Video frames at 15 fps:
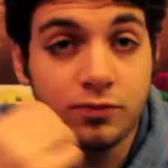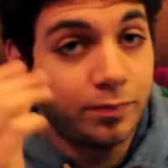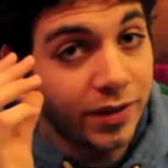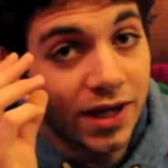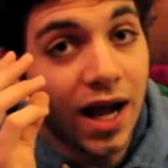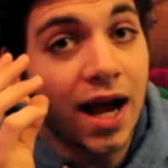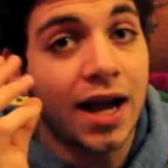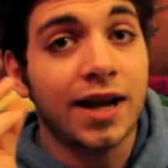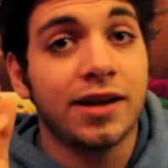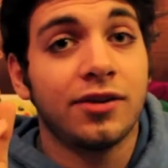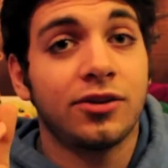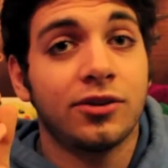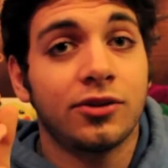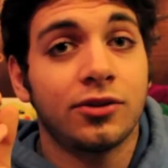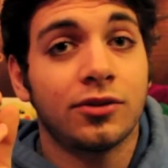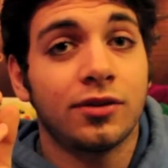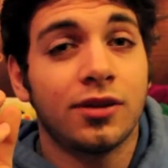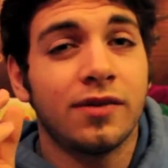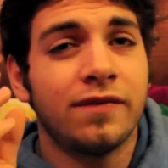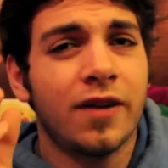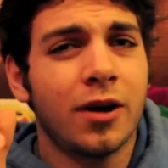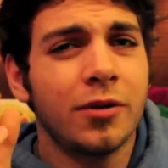Big eyes.
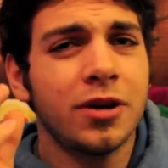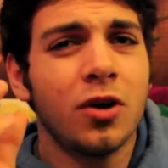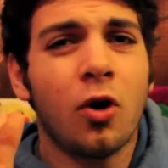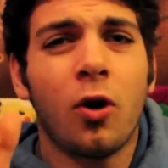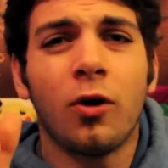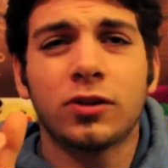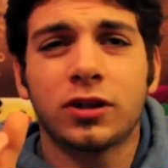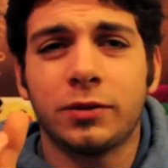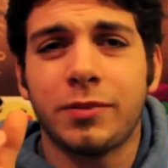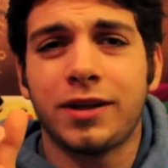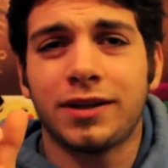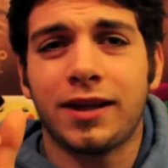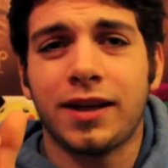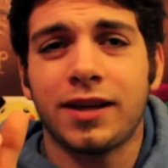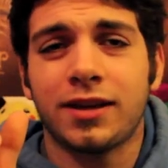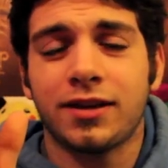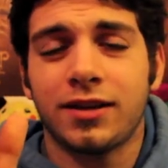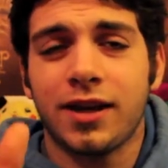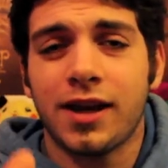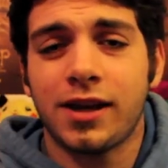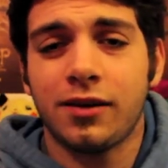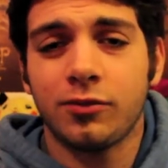Very
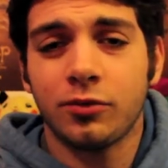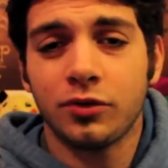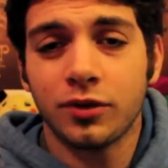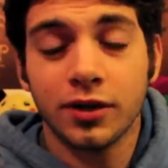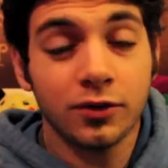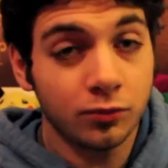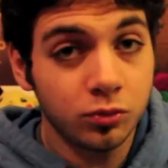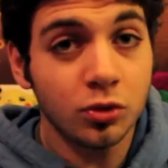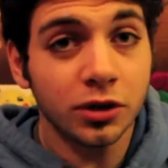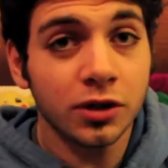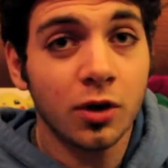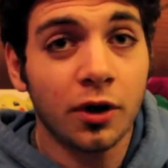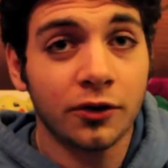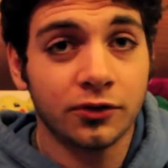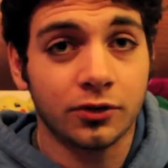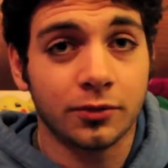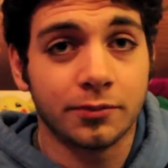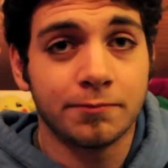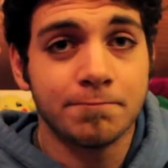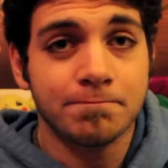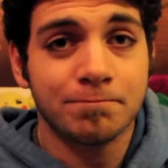ultimate-like. And it's really awesome.